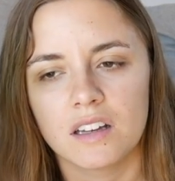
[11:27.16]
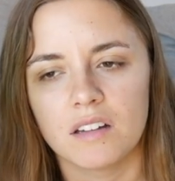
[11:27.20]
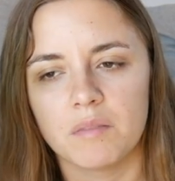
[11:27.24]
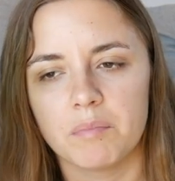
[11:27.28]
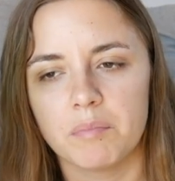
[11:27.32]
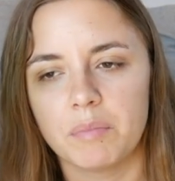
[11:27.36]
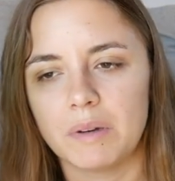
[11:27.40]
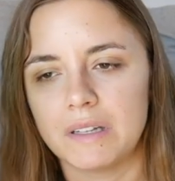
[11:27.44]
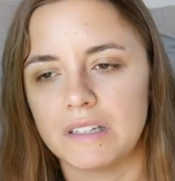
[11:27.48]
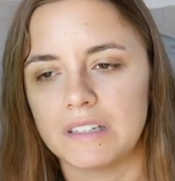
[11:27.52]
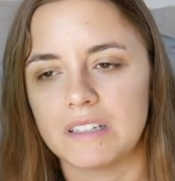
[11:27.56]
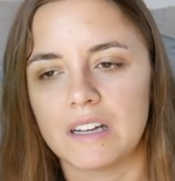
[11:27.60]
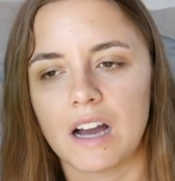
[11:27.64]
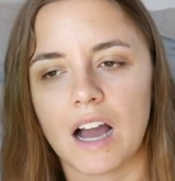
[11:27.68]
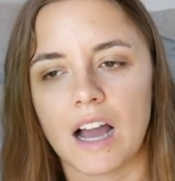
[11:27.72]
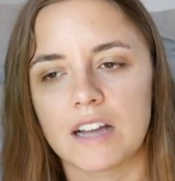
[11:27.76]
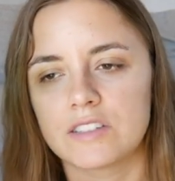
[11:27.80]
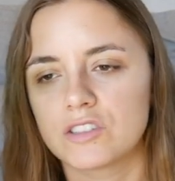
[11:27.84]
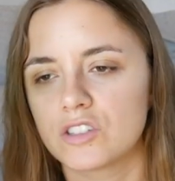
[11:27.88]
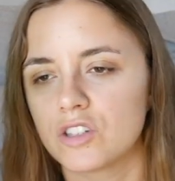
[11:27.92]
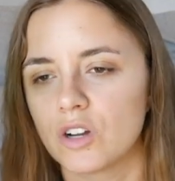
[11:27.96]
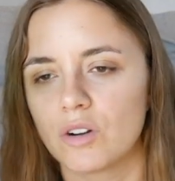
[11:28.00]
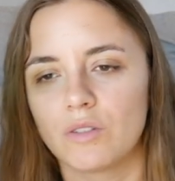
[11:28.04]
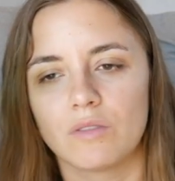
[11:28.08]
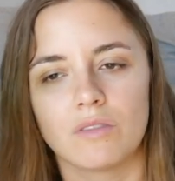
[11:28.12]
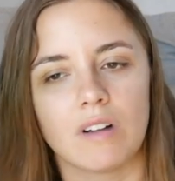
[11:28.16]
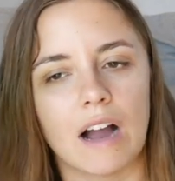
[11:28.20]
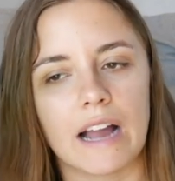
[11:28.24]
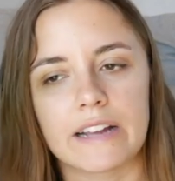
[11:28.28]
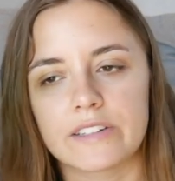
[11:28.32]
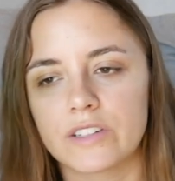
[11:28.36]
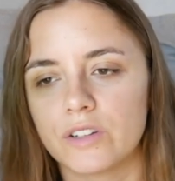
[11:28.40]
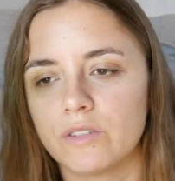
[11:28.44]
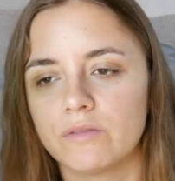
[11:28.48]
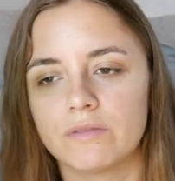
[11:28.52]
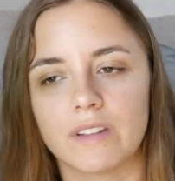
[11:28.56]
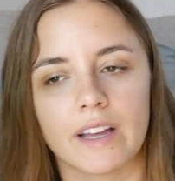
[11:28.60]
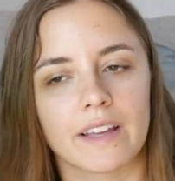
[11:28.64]
But I
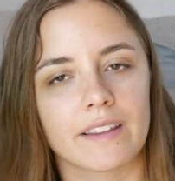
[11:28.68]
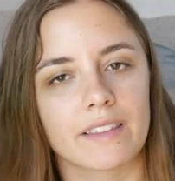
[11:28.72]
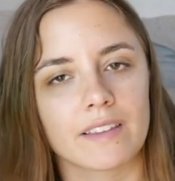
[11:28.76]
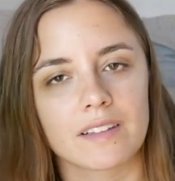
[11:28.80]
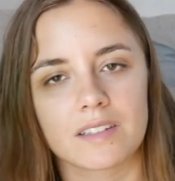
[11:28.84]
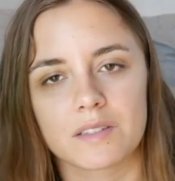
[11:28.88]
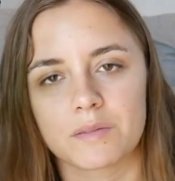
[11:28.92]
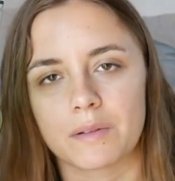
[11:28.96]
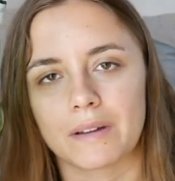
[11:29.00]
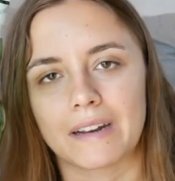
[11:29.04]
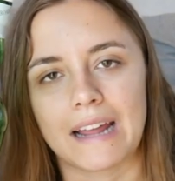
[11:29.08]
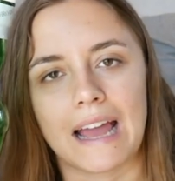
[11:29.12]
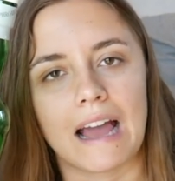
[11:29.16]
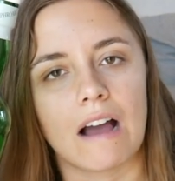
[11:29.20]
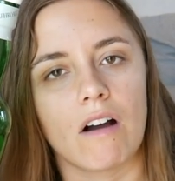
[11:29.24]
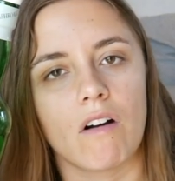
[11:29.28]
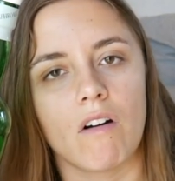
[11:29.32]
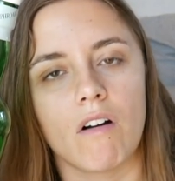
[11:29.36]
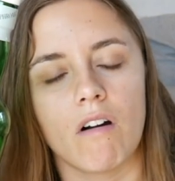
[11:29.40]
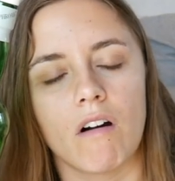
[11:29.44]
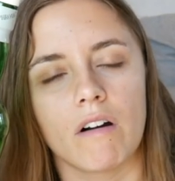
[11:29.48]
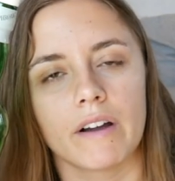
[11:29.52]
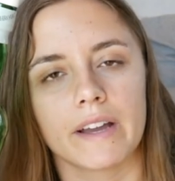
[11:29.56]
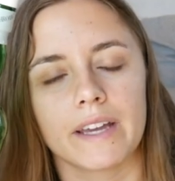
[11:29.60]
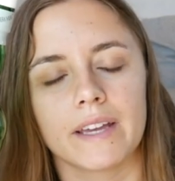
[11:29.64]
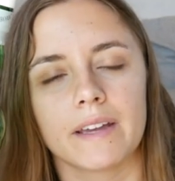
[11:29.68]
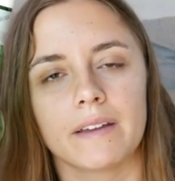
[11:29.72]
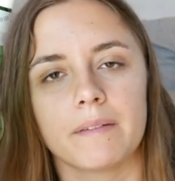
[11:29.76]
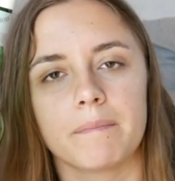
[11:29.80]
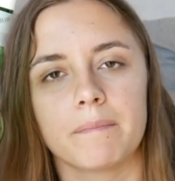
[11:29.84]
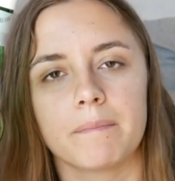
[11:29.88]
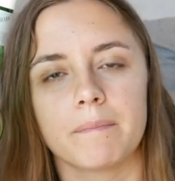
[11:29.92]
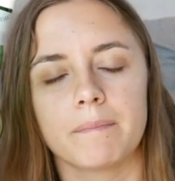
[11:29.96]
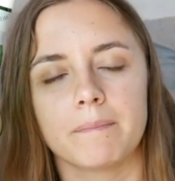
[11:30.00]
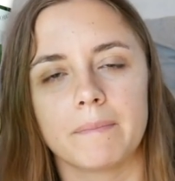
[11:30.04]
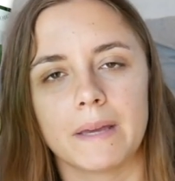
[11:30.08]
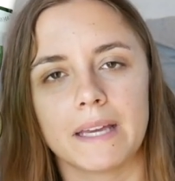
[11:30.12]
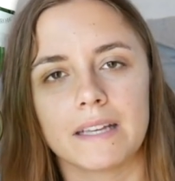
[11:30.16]
don't like this one at all. It
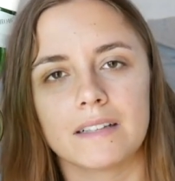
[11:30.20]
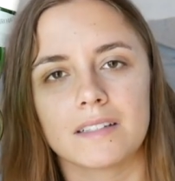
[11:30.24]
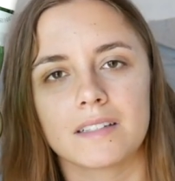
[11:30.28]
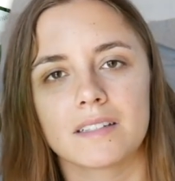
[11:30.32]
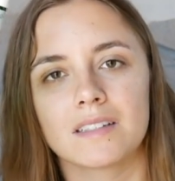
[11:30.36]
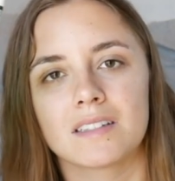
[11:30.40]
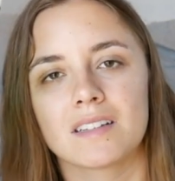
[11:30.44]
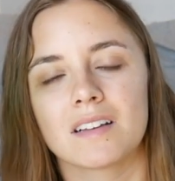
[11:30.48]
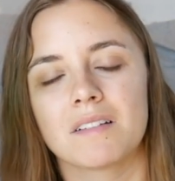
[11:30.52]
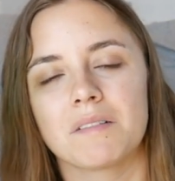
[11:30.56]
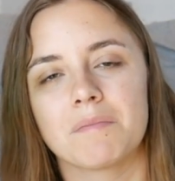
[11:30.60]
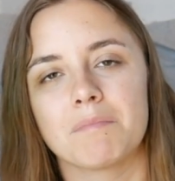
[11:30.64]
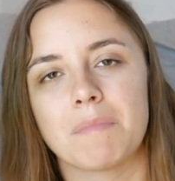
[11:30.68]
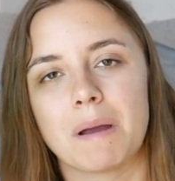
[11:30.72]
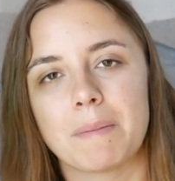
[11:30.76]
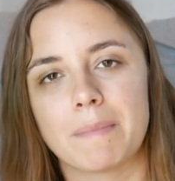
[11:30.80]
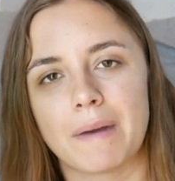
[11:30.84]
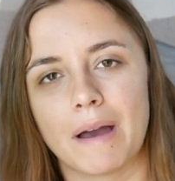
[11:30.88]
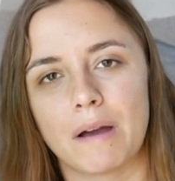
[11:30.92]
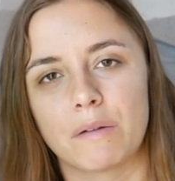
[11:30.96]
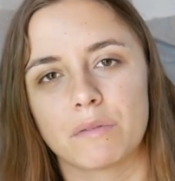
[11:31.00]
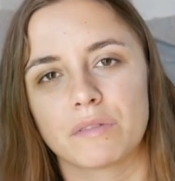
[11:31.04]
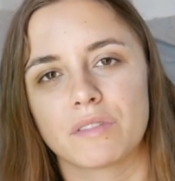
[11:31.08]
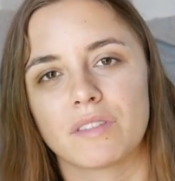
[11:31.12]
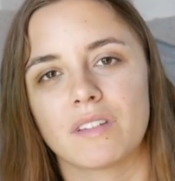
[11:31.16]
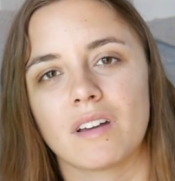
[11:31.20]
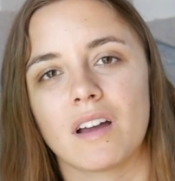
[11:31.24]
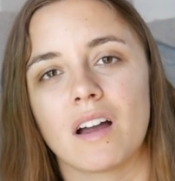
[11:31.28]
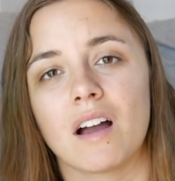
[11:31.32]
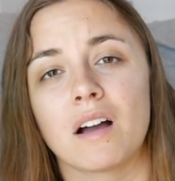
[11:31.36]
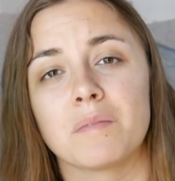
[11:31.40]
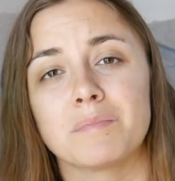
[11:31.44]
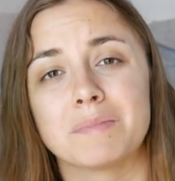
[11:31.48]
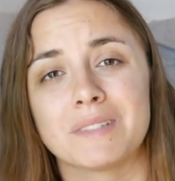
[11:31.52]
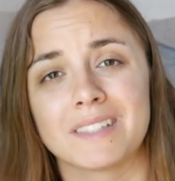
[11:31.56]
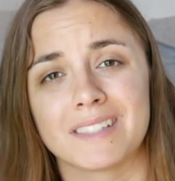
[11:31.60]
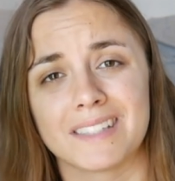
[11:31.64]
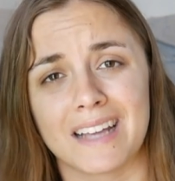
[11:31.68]
makes my mouth
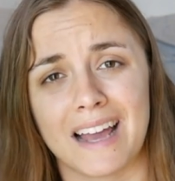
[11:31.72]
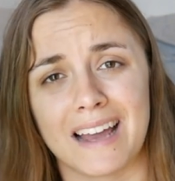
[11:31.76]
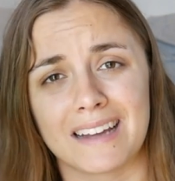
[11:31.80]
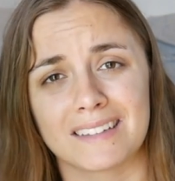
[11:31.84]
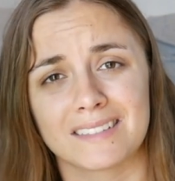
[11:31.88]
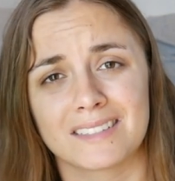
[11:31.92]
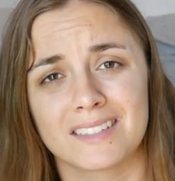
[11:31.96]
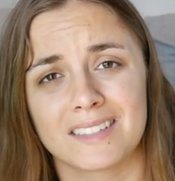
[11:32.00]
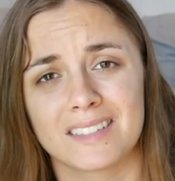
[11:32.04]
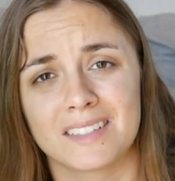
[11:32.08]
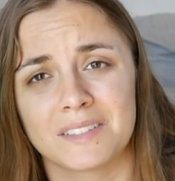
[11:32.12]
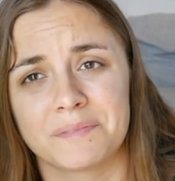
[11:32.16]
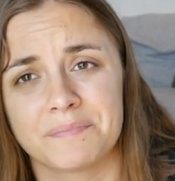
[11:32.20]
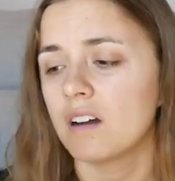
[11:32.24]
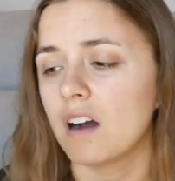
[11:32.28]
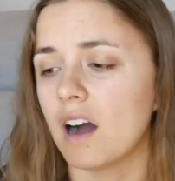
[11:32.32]
upset.